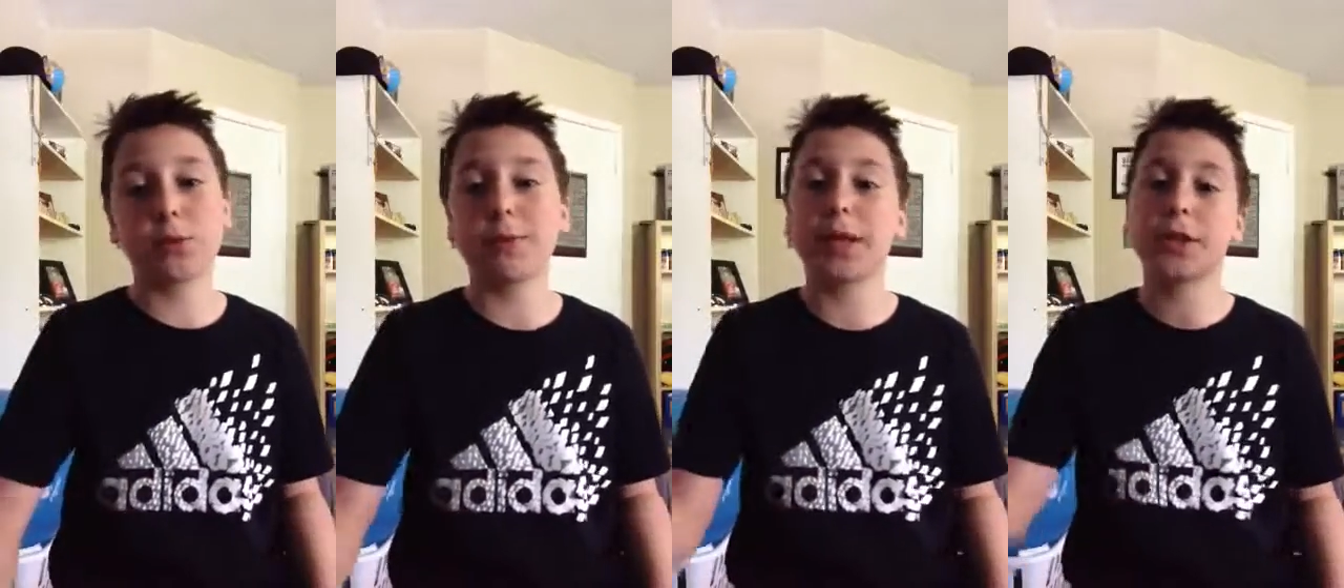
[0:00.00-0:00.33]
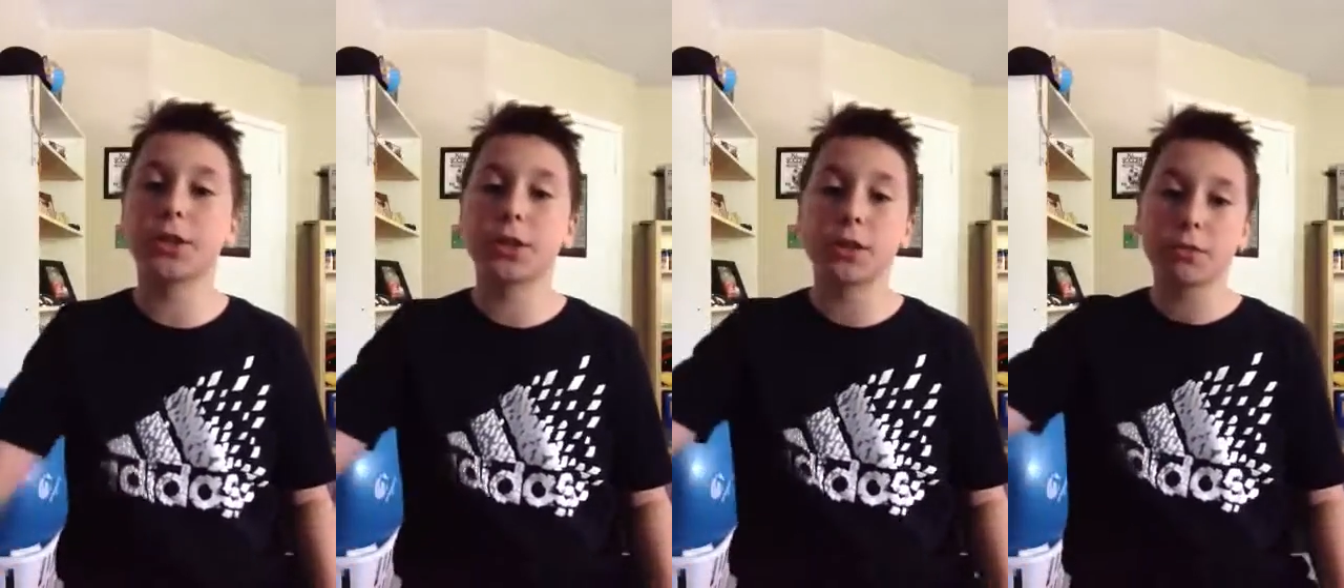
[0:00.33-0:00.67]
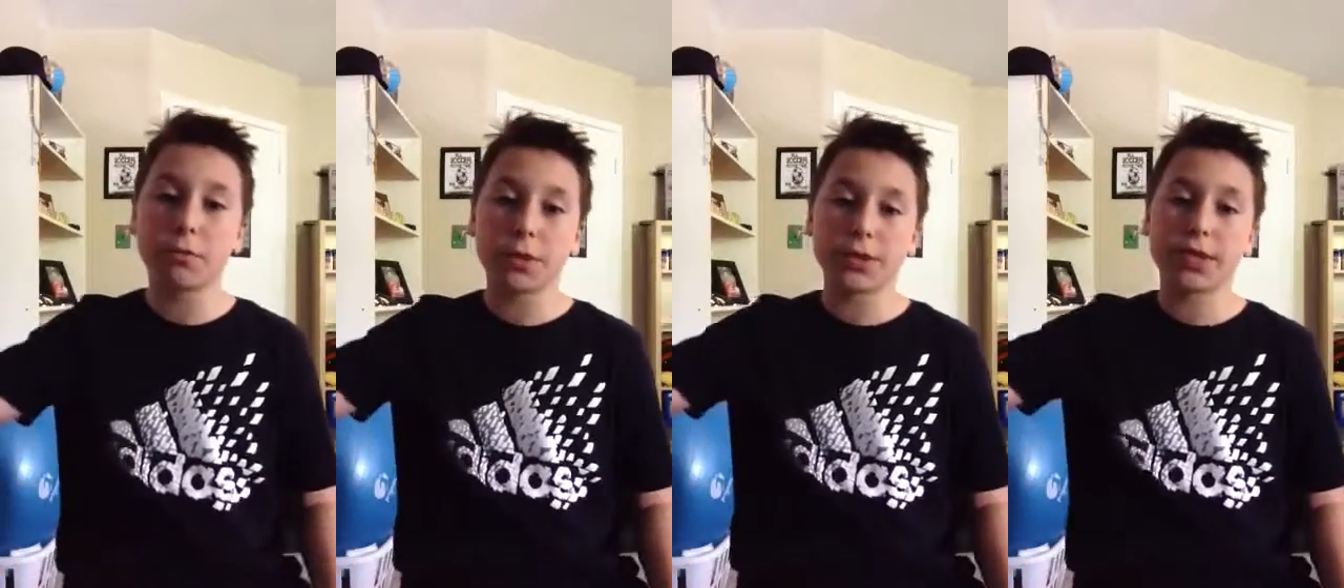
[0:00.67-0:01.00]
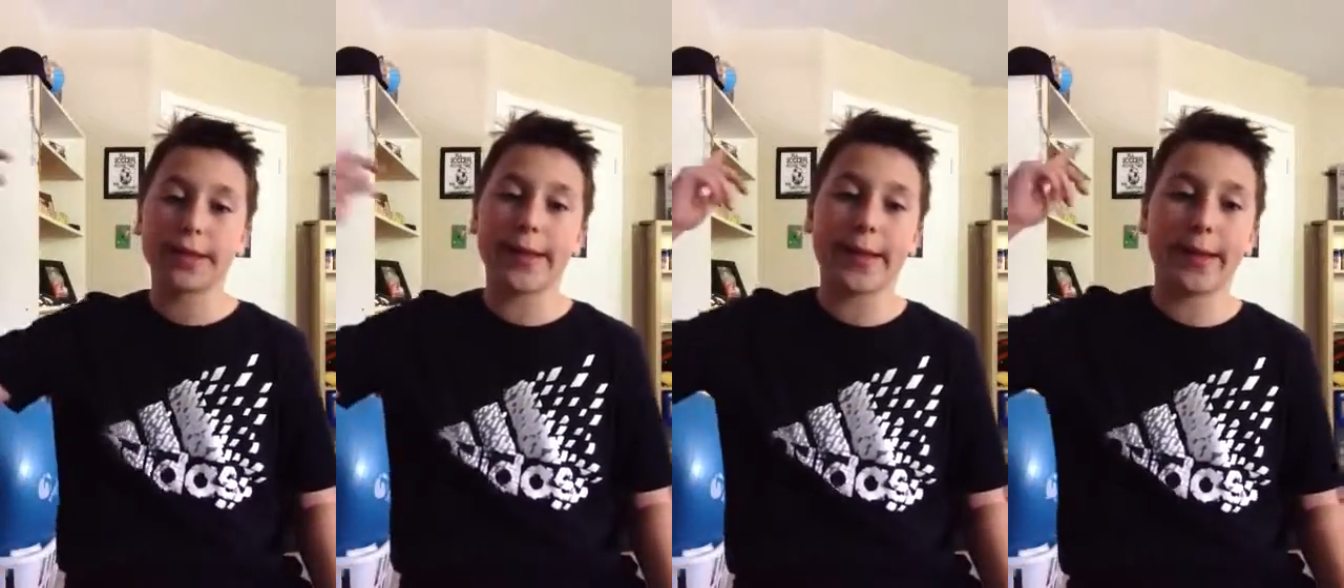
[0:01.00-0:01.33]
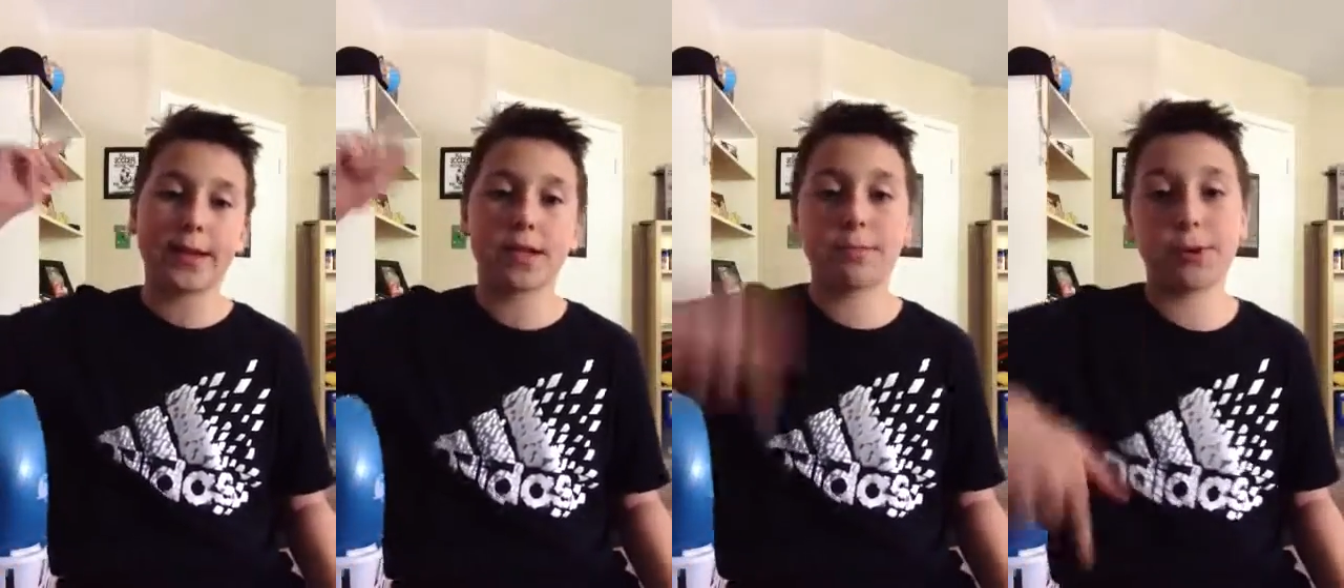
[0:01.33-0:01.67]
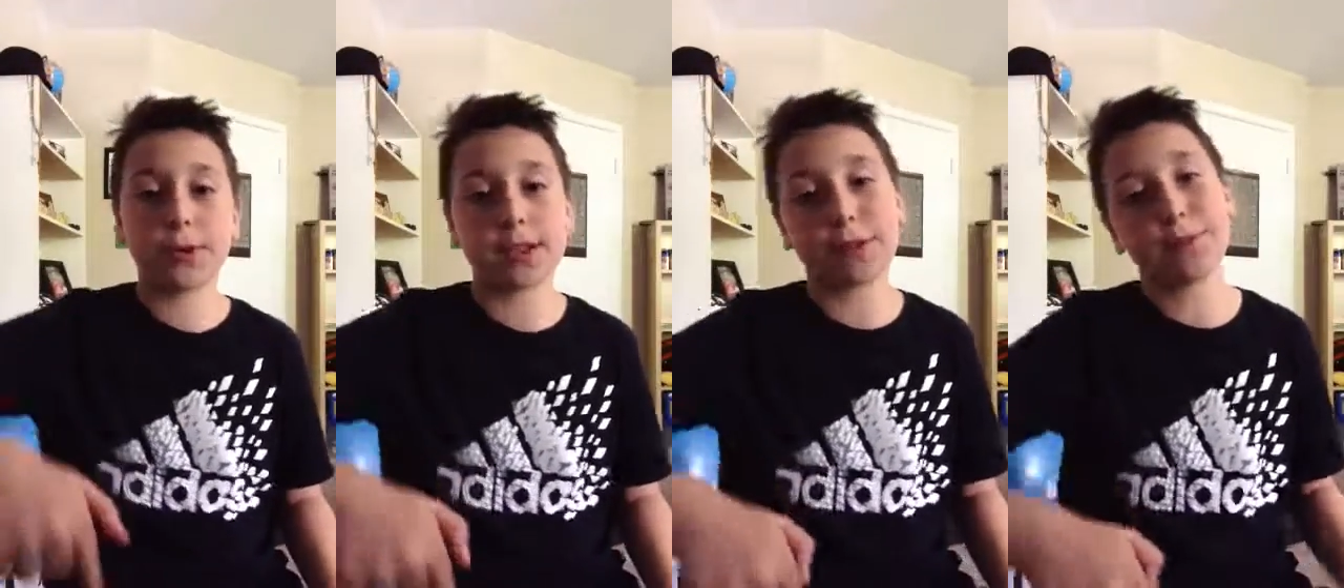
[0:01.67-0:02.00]
so make sure once again to
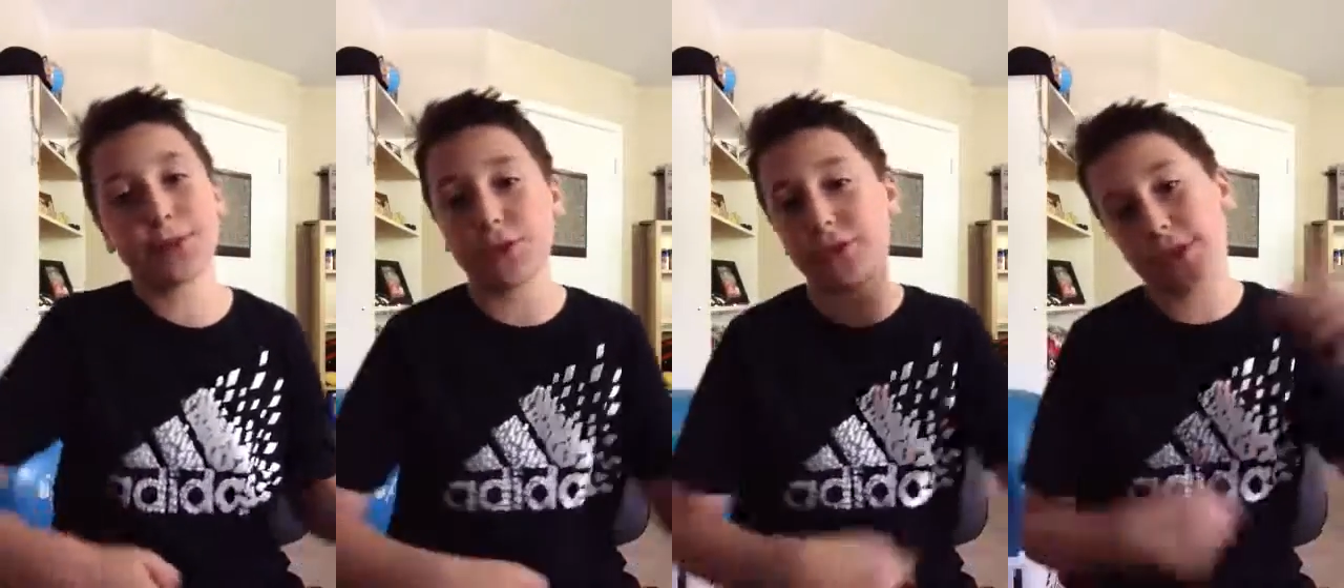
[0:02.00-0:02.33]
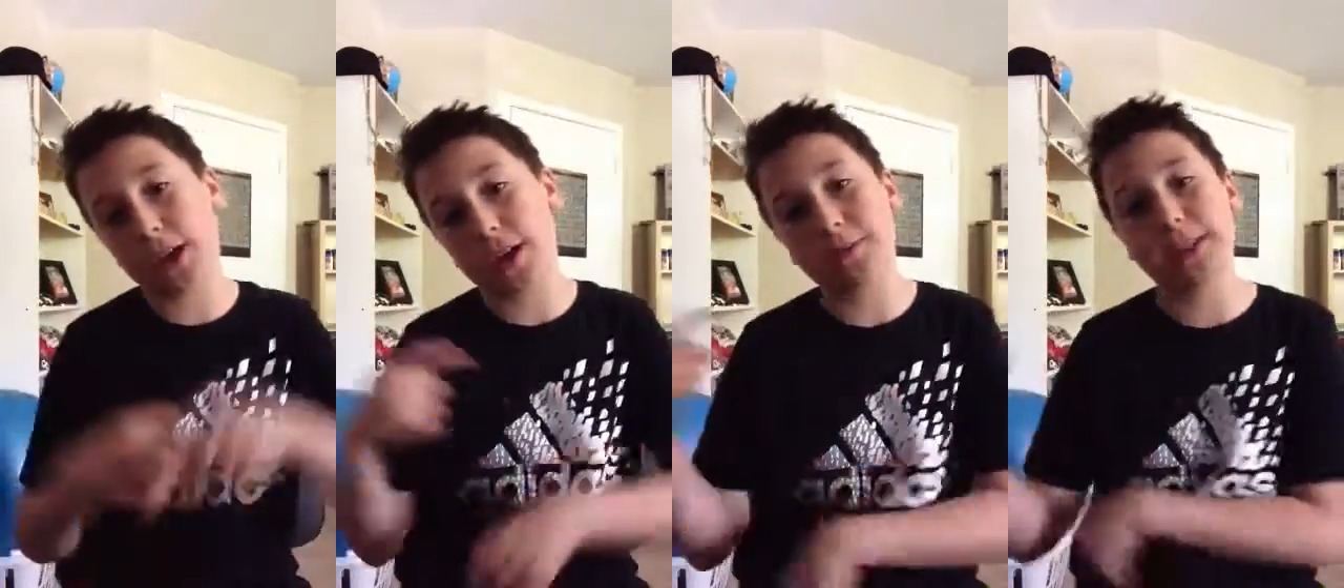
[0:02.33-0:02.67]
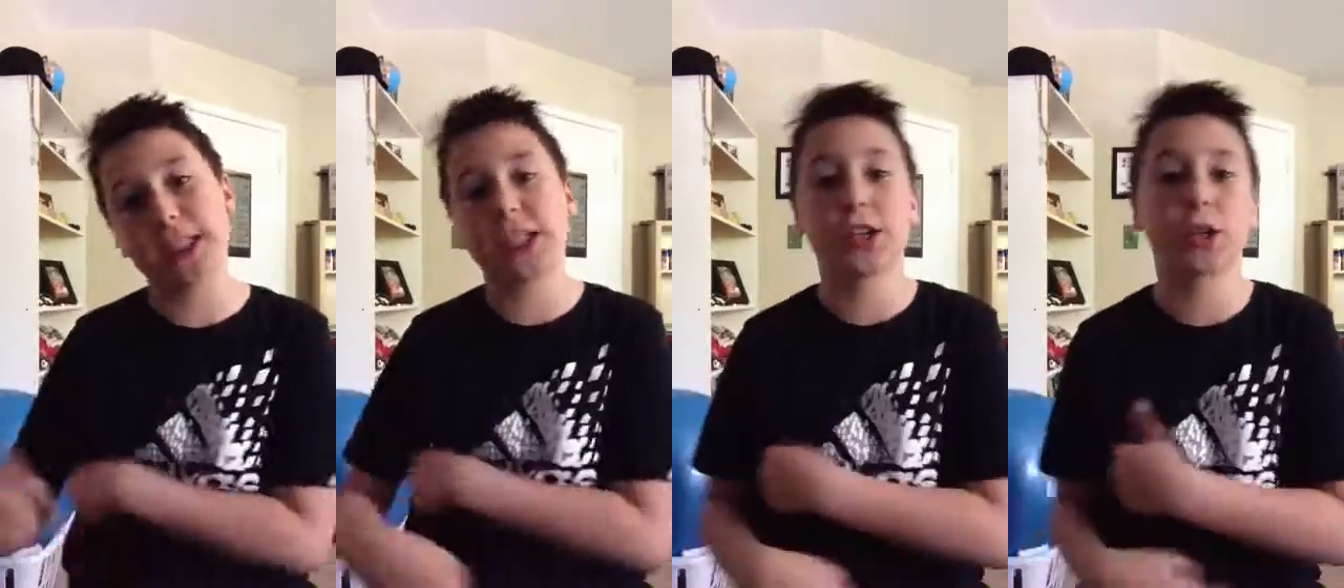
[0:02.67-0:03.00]
put down below in the comments